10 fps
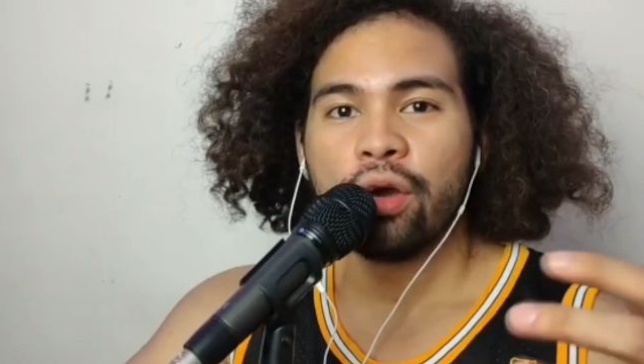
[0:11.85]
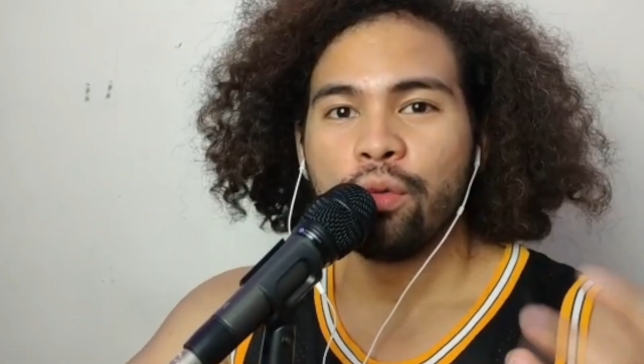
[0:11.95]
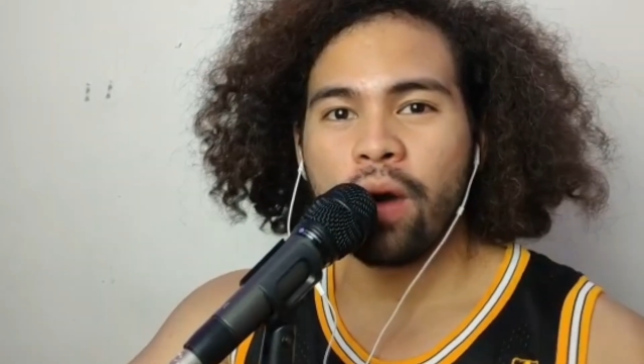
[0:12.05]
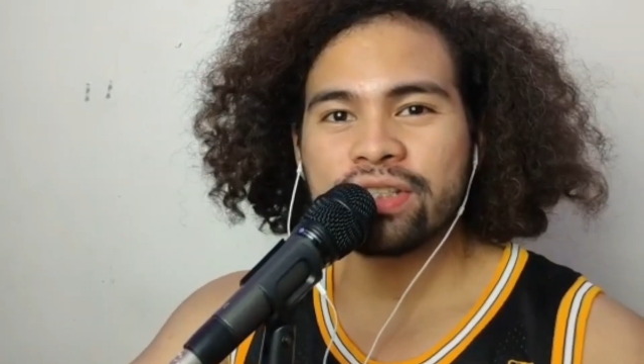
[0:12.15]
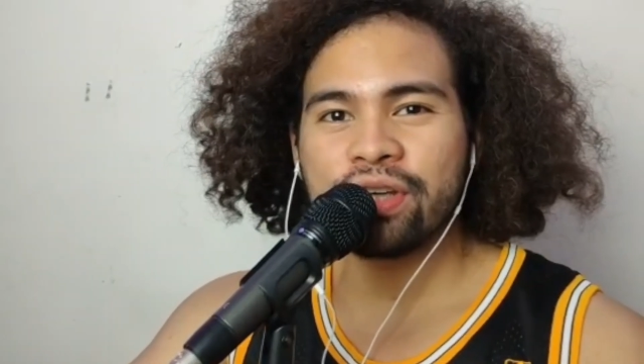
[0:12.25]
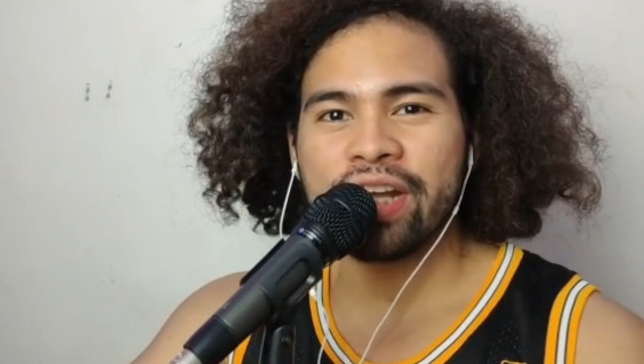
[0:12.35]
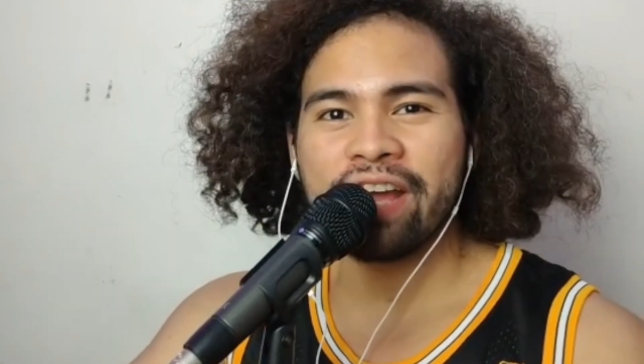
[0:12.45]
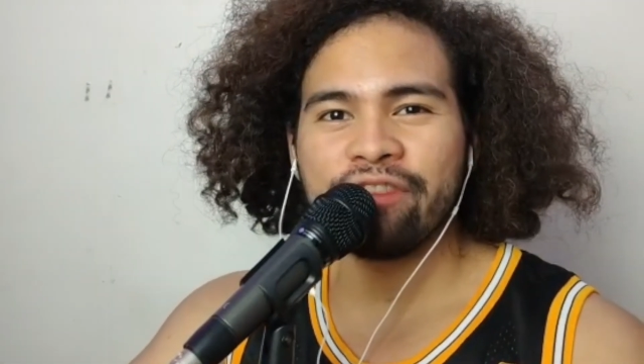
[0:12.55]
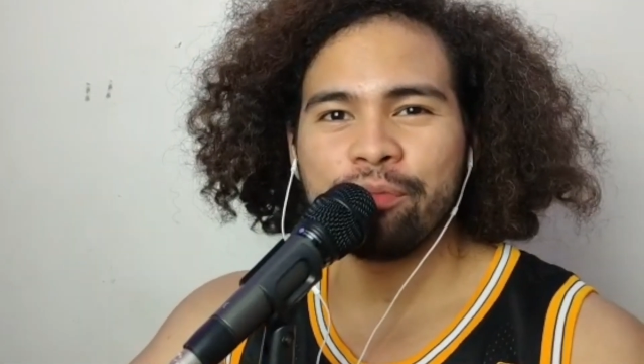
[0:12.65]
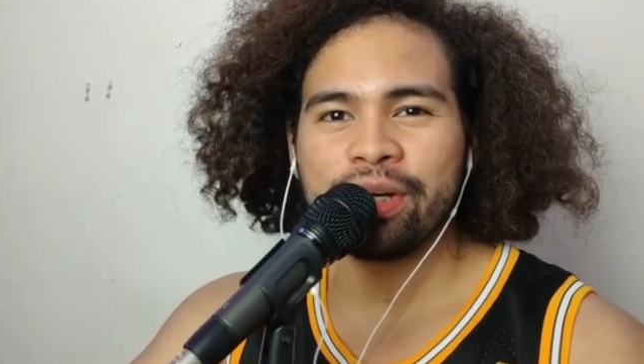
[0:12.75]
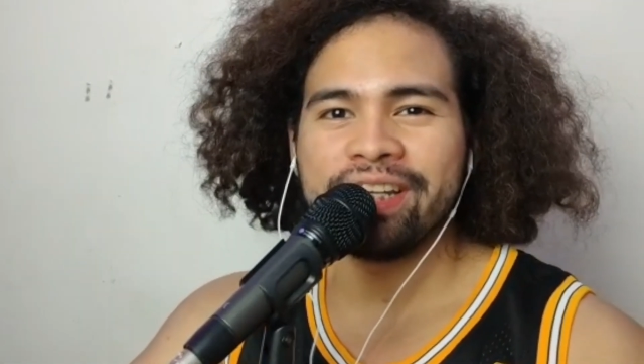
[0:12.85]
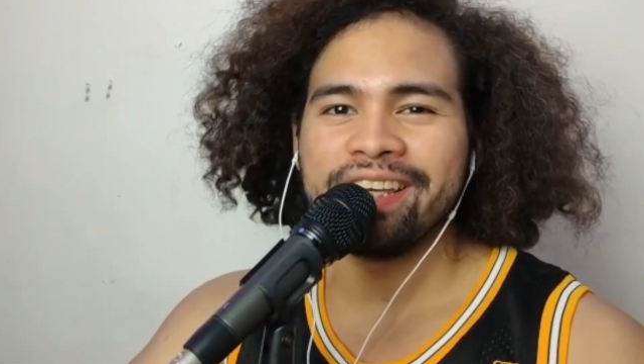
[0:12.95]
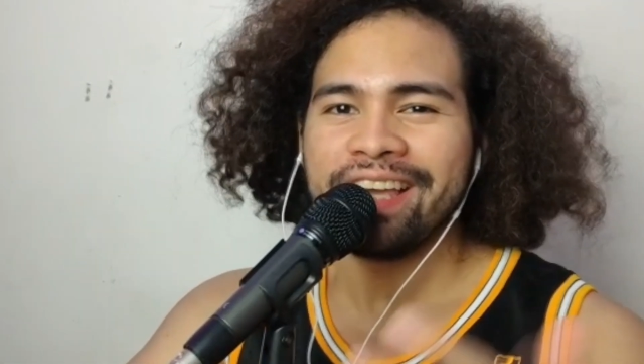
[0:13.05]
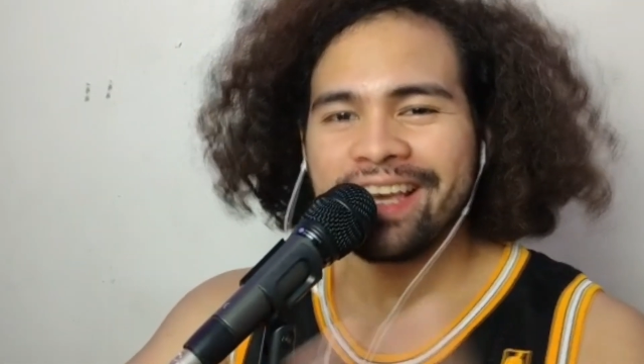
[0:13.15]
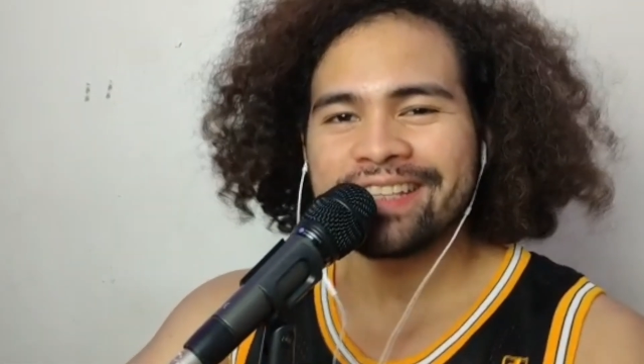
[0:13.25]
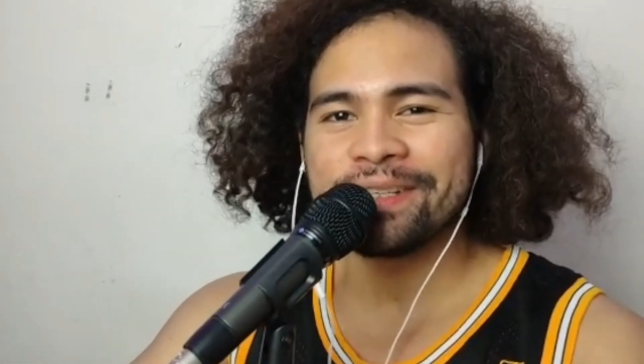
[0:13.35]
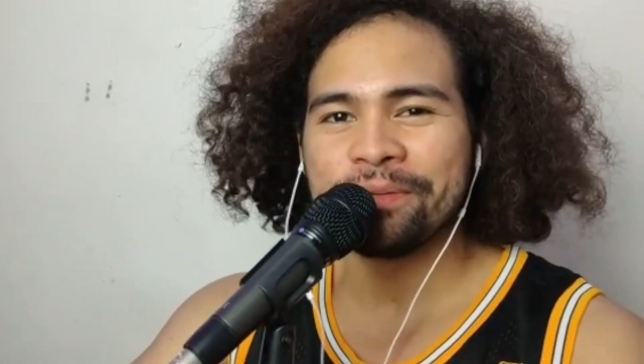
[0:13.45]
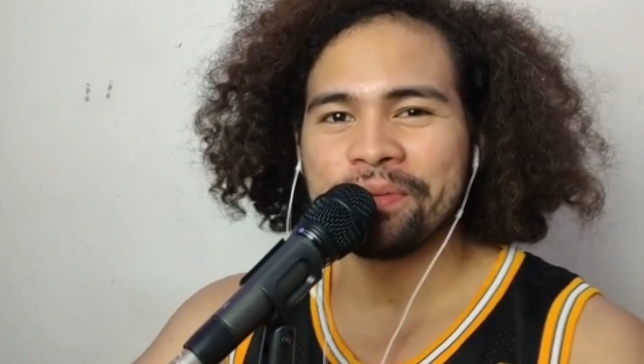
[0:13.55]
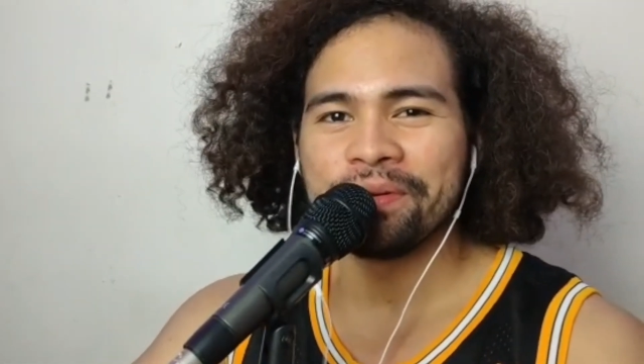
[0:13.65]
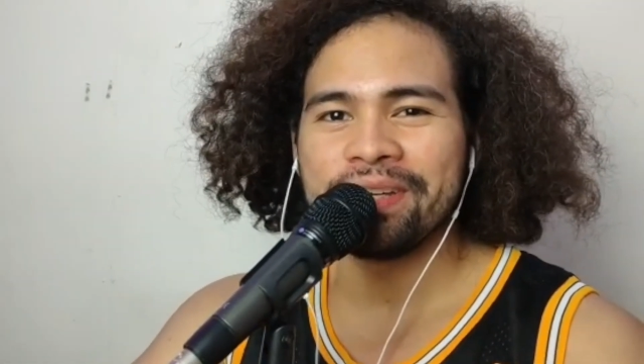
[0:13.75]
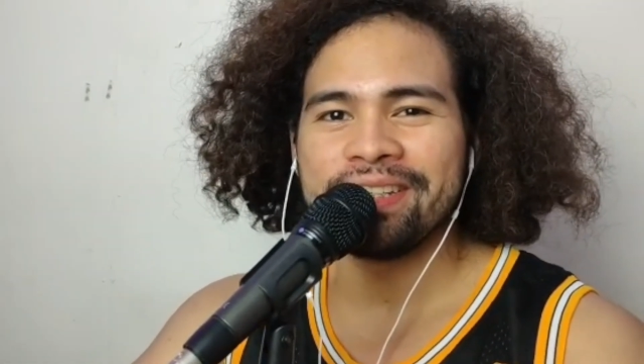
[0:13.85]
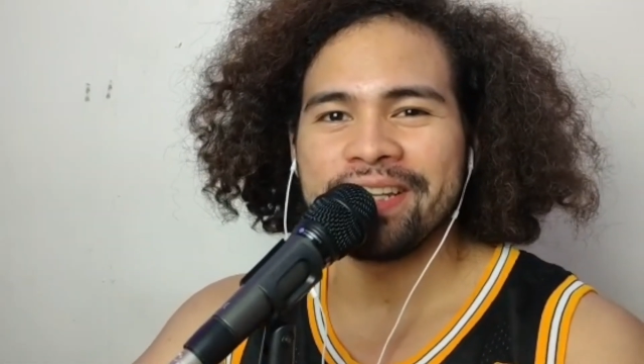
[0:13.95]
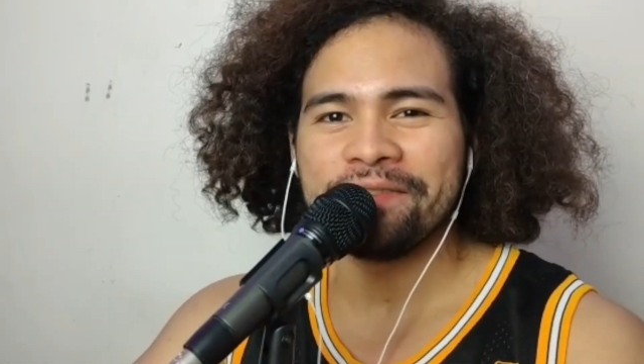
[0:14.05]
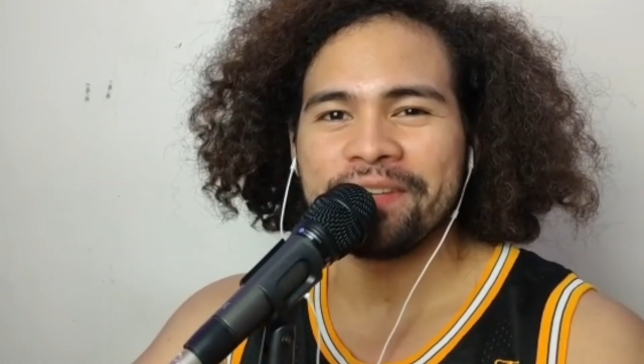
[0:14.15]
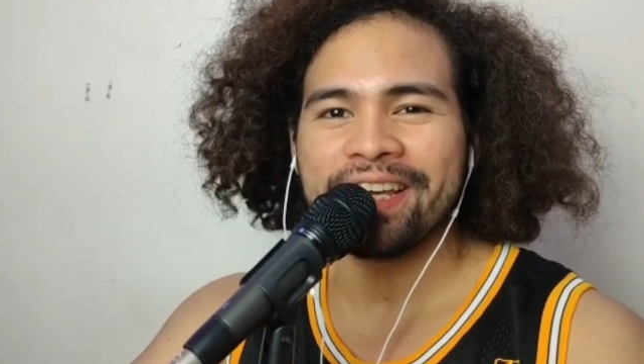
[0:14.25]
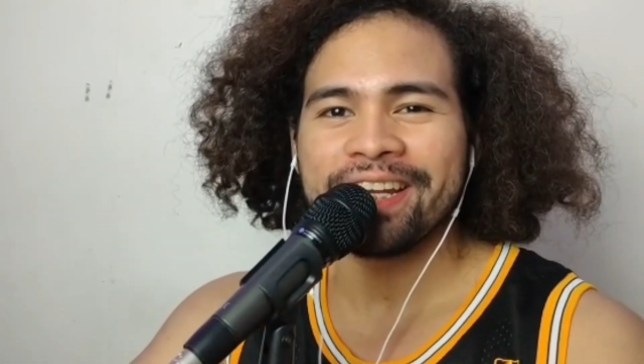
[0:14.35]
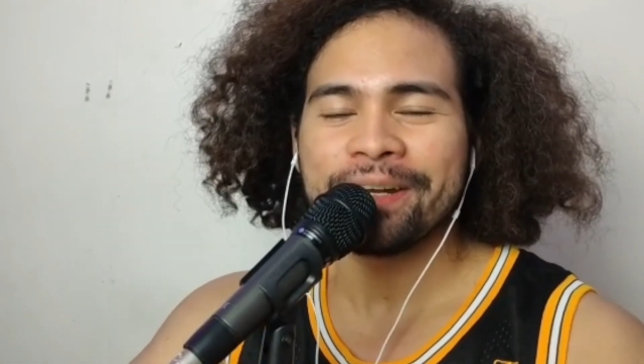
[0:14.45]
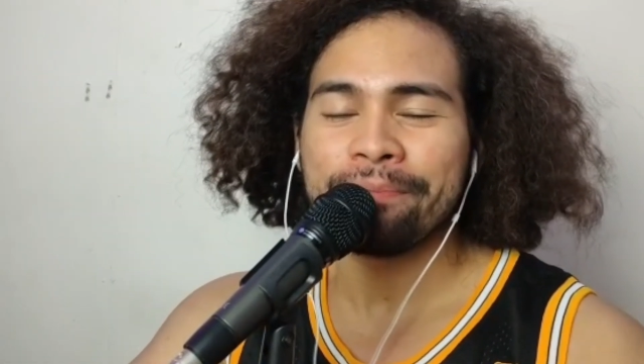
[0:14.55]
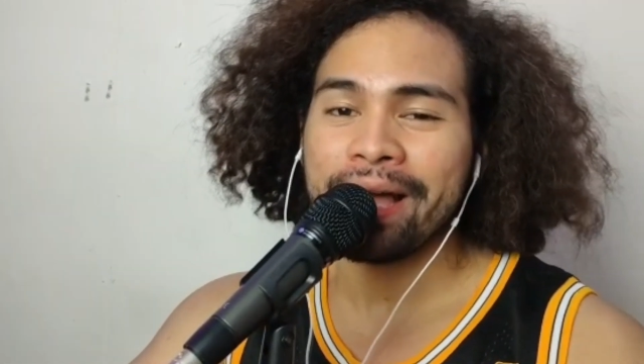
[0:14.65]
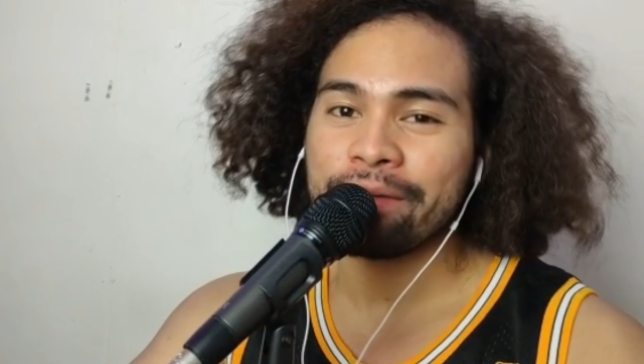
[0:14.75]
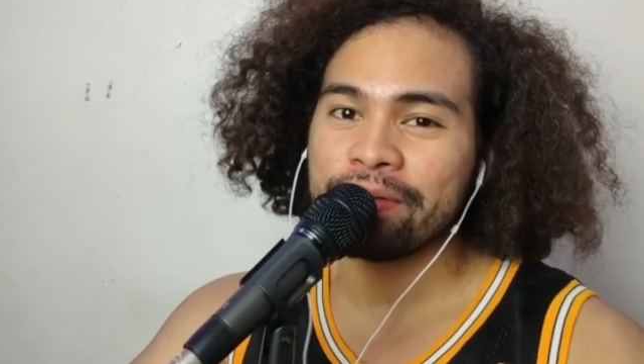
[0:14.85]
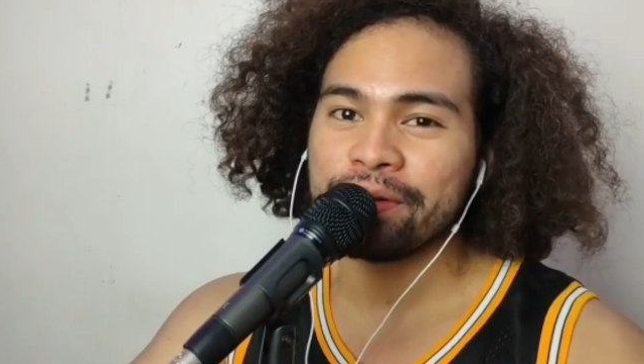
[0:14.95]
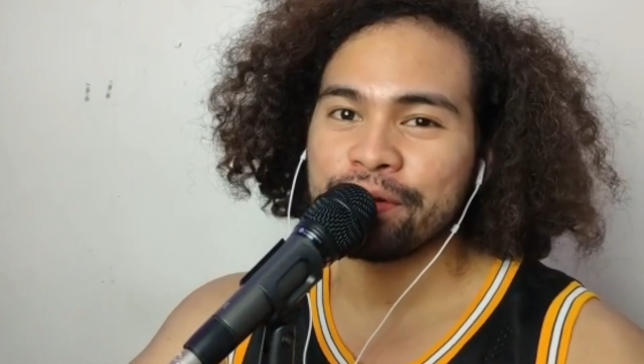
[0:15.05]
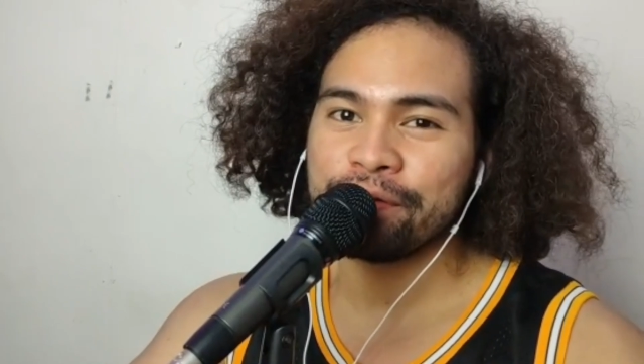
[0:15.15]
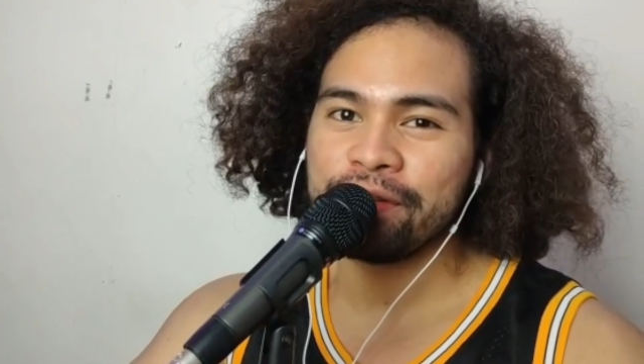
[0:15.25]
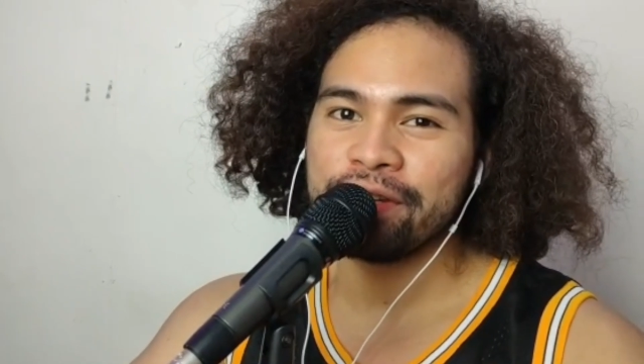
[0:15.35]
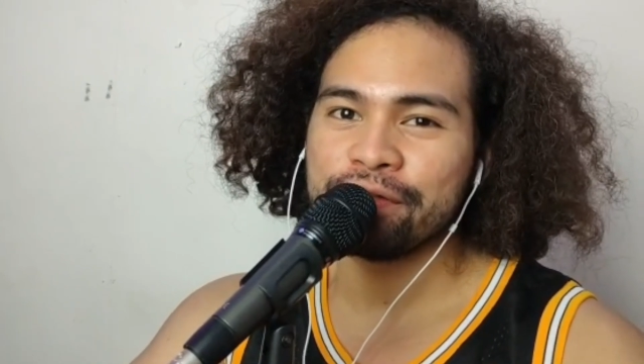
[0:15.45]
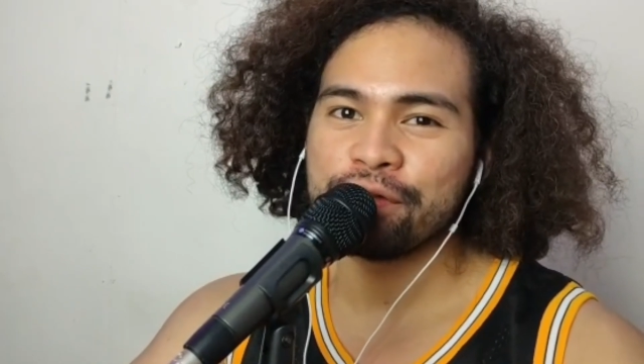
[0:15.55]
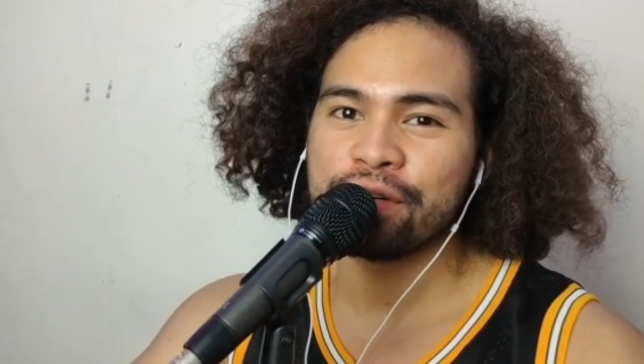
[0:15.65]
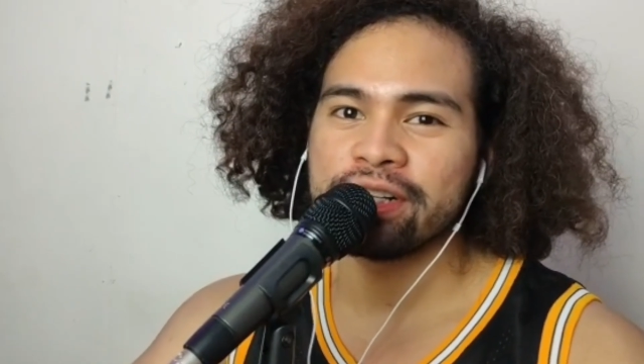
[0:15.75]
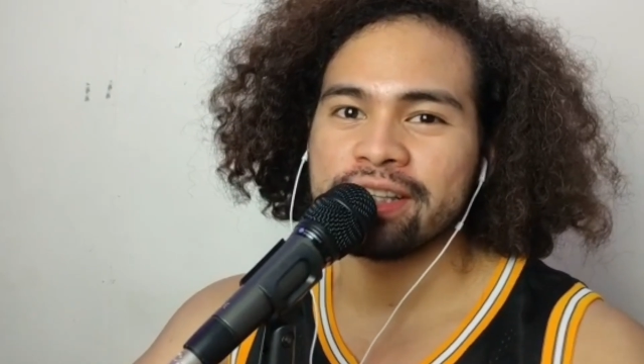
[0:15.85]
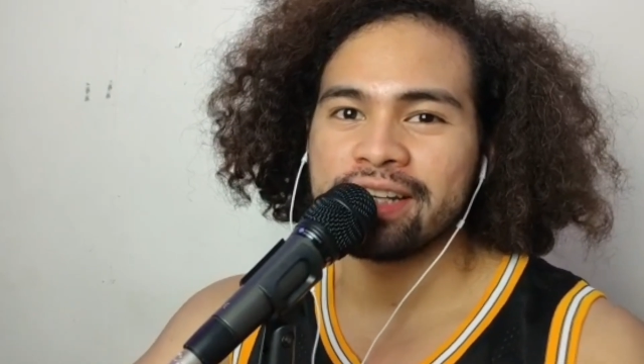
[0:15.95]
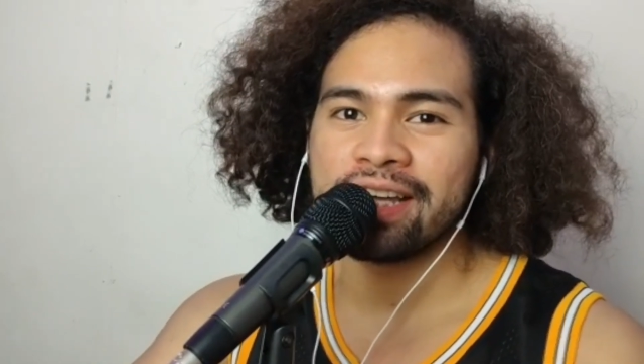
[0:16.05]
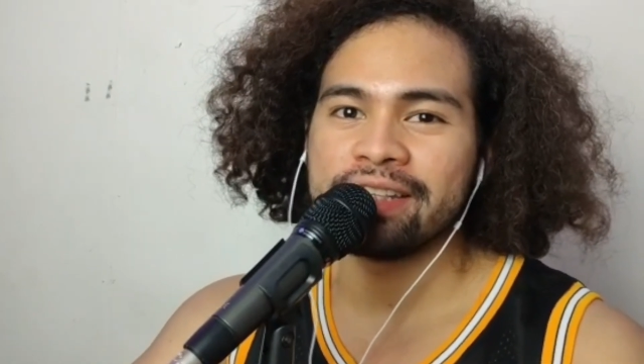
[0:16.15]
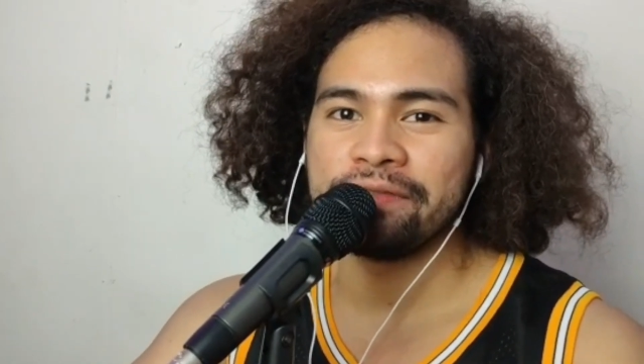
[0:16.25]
What's good, everybody? It's your boy David again, and I'm back with another video for tonight.